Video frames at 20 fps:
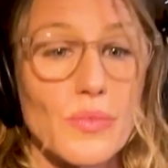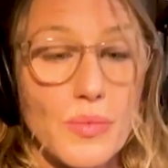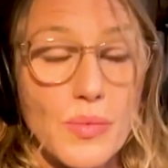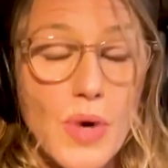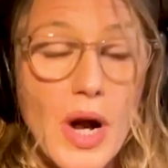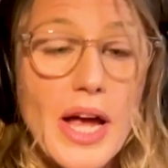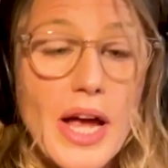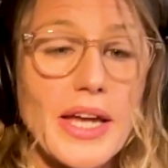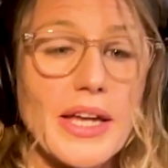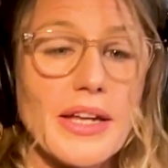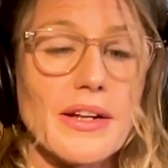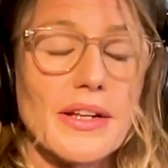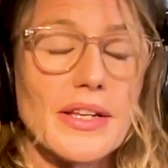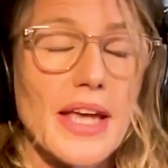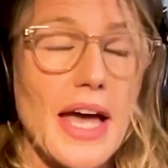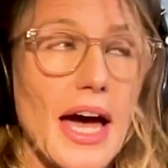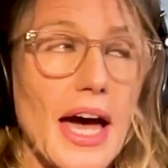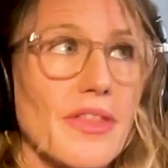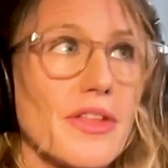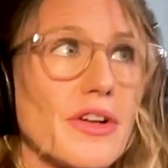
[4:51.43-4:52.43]
Right.
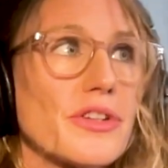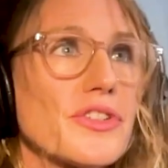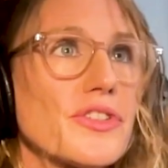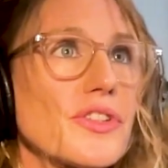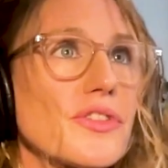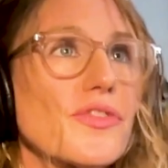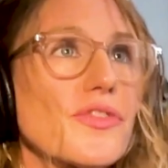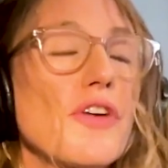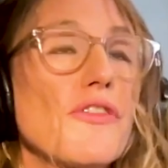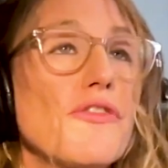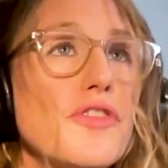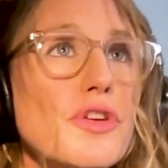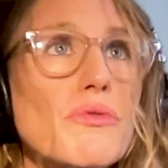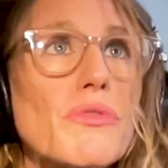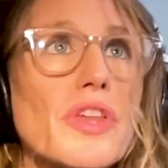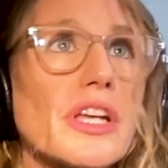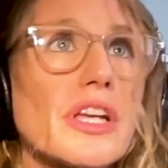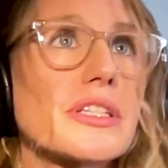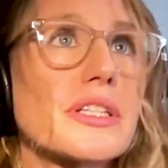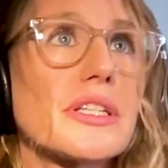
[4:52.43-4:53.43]
Yeah. There's a few
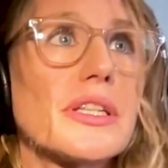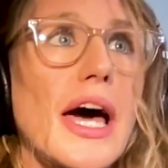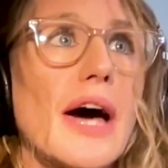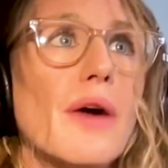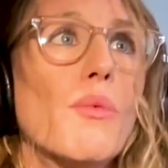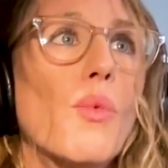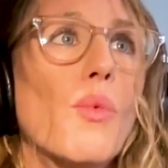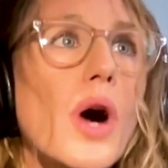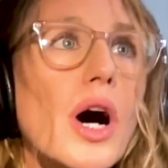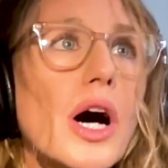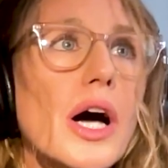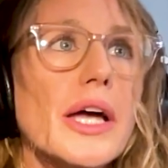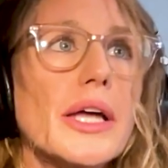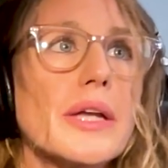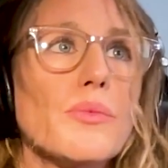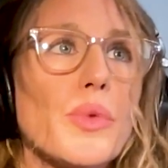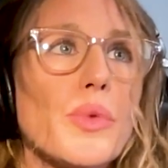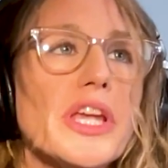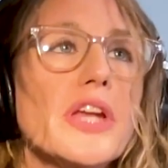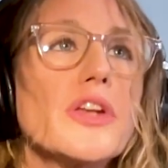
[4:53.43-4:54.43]
things to that.
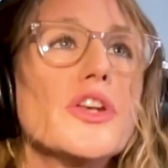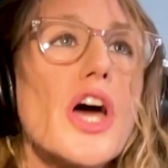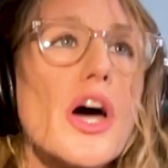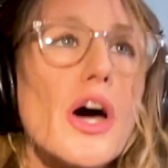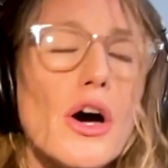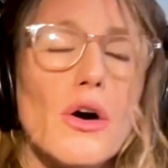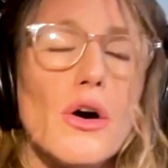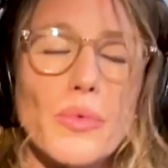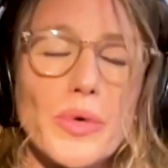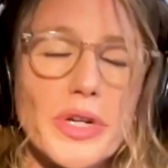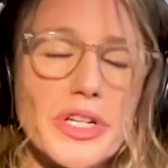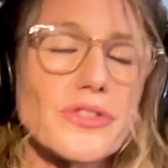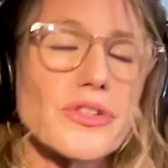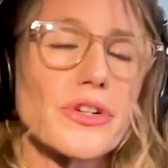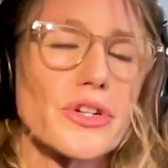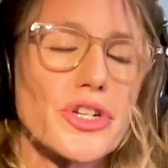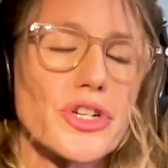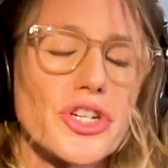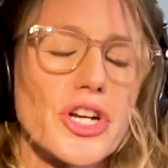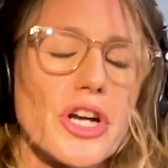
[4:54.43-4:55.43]
One, we know
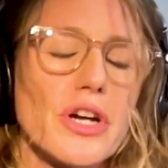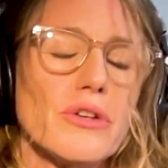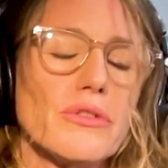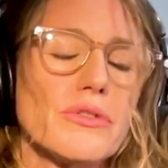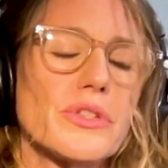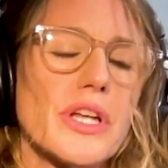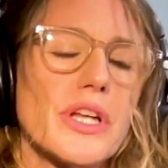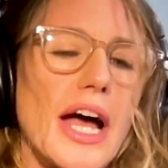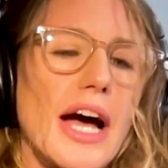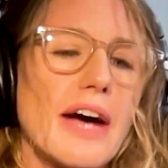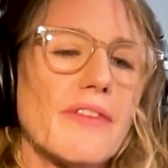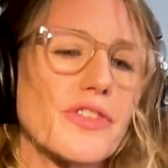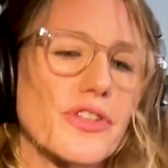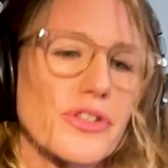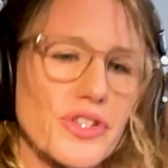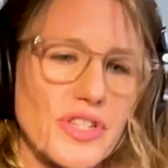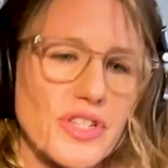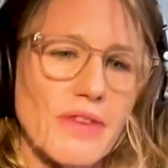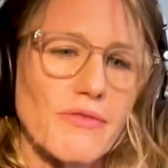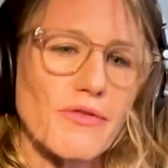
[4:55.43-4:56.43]
research shows that after
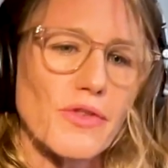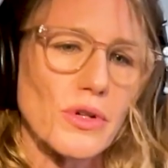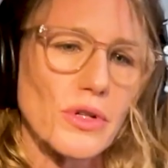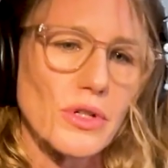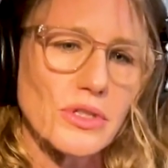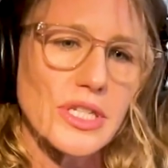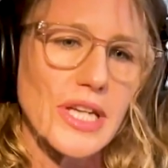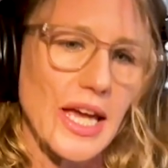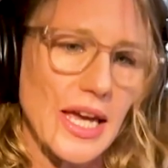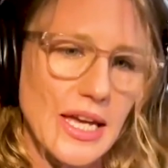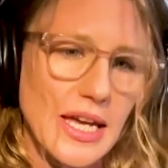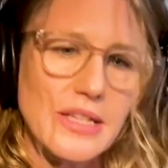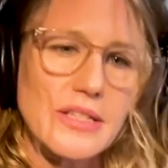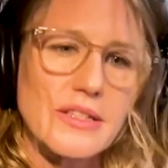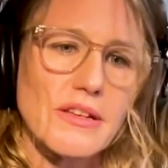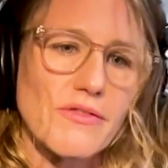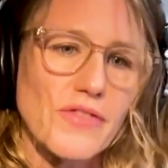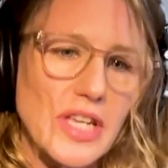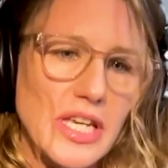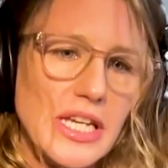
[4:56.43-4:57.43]
several days
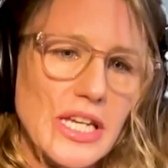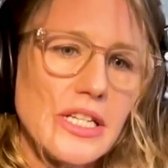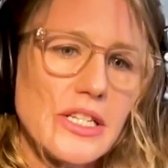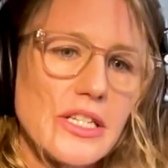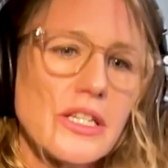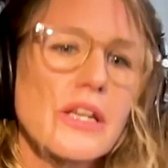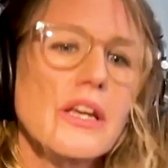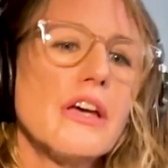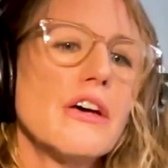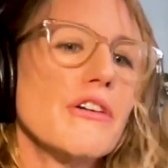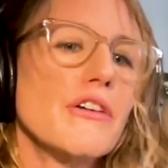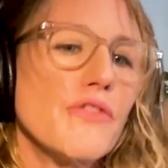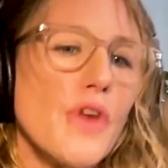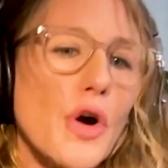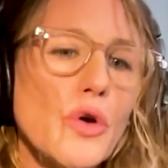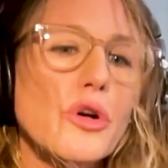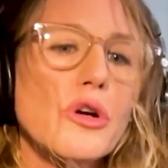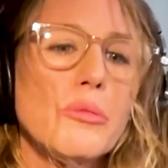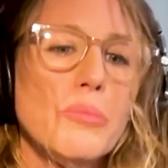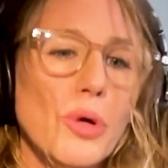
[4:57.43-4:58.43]
of heat,
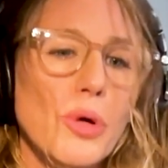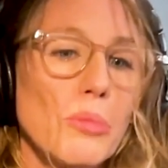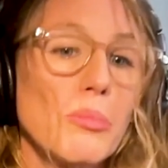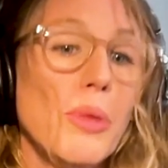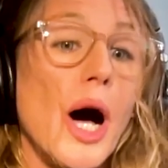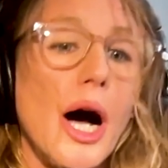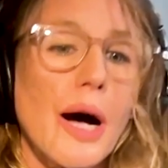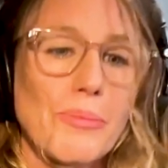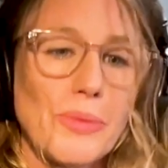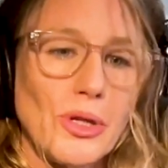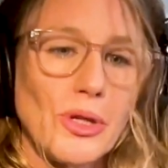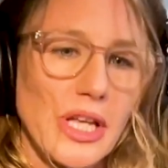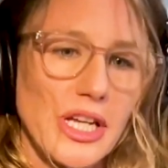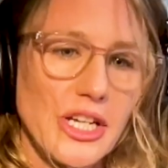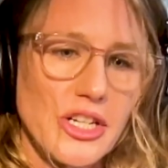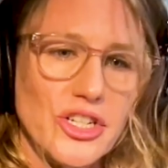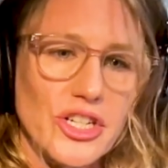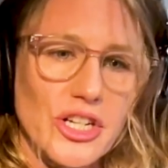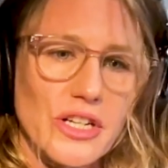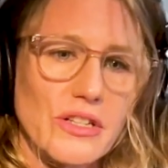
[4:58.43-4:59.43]
vulnerable
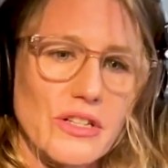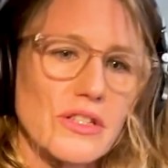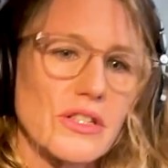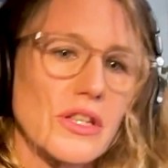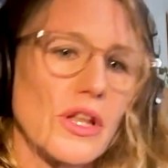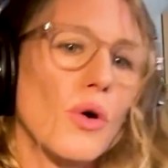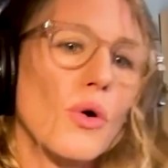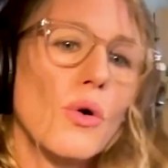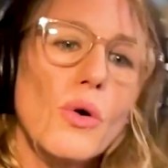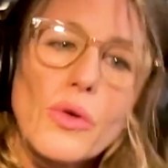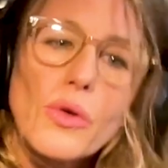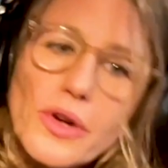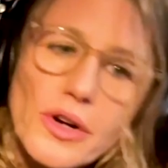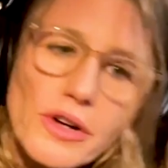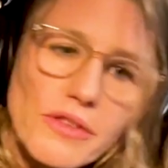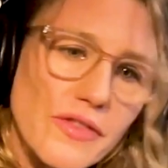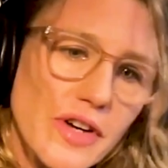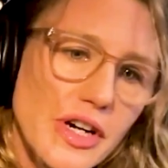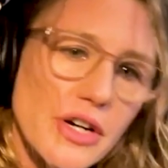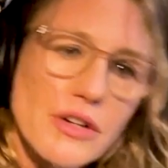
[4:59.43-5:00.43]
populations, the older
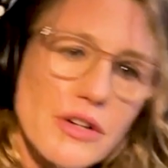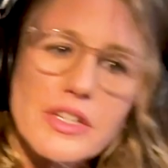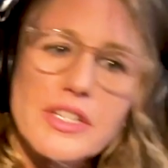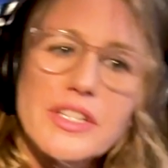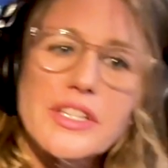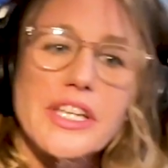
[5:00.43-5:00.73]
folks, the